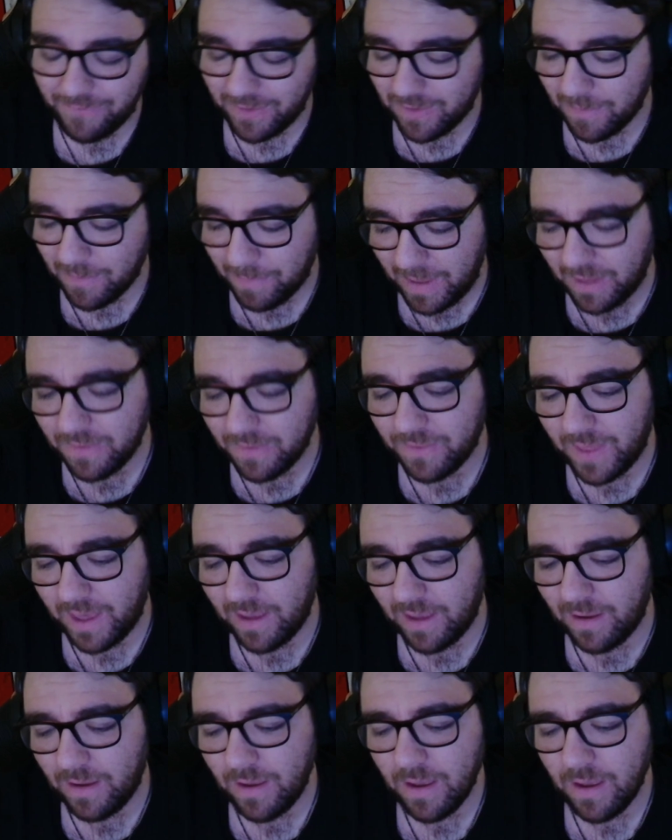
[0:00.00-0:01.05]
It's a big
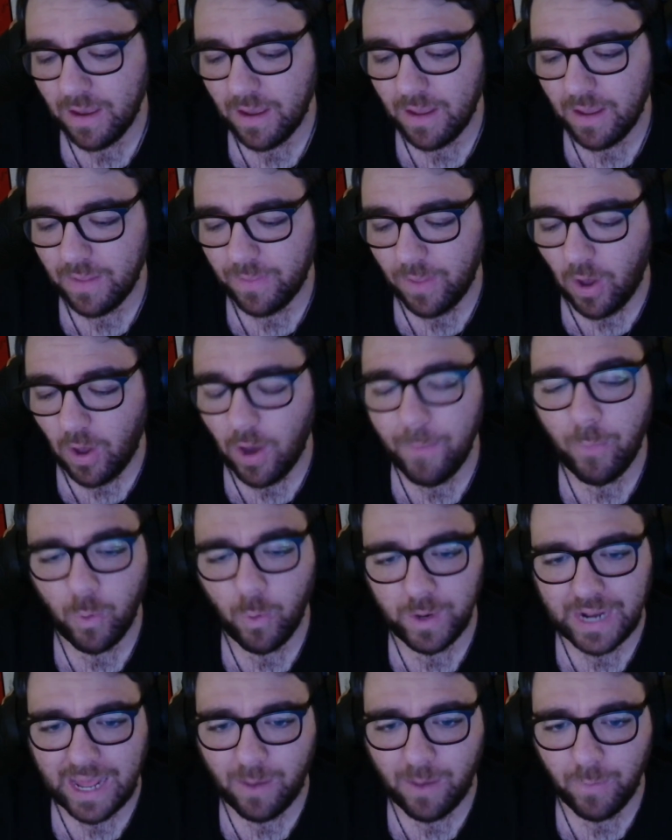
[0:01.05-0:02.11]
thing that I
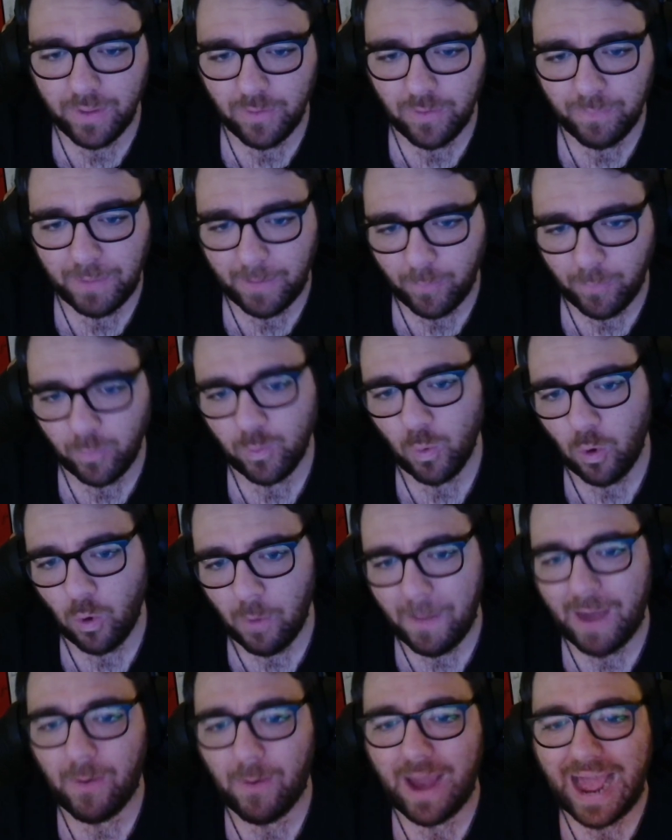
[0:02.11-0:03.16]
point out when people talk
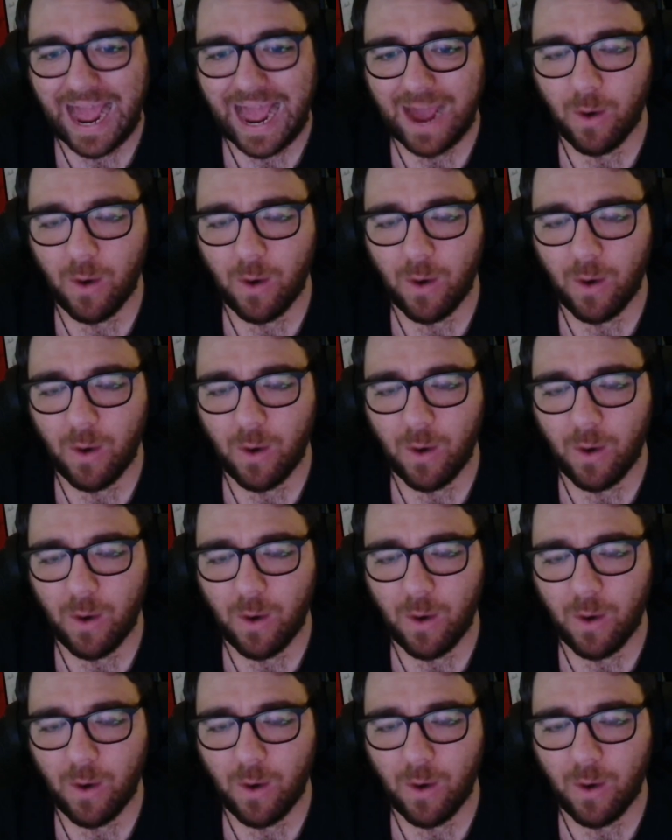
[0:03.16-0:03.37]
about how